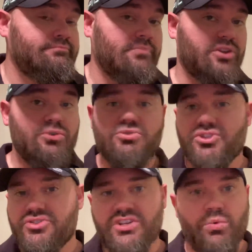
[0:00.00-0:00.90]
the Cougs
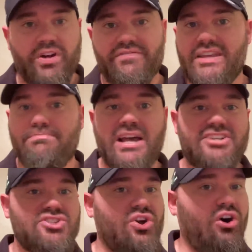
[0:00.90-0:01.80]
are still one of the
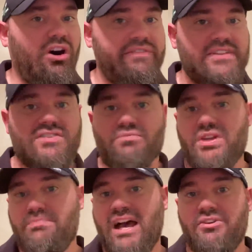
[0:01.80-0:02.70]
best offensive
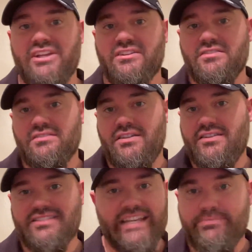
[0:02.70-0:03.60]
rebounding
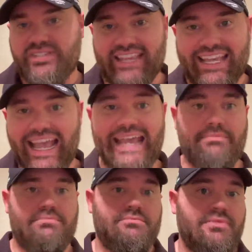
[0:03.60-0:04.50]
teams in the
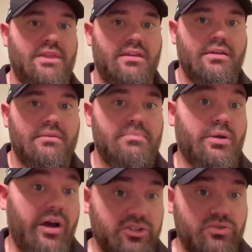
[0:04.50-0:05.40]
game.
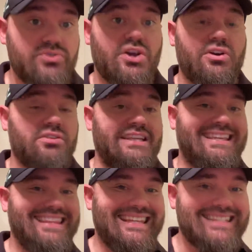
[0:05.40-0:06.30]
BYU's currently
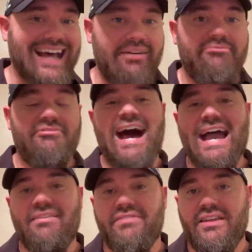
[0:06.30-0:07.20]
in the top
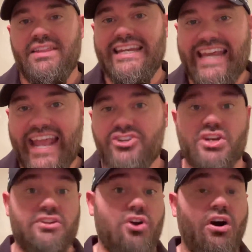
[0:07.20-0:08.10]
five in the
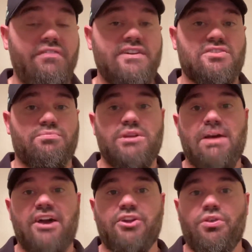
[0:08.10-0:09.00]
nation in offensive
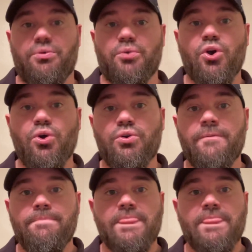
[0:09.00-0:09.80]
rebounding on the road,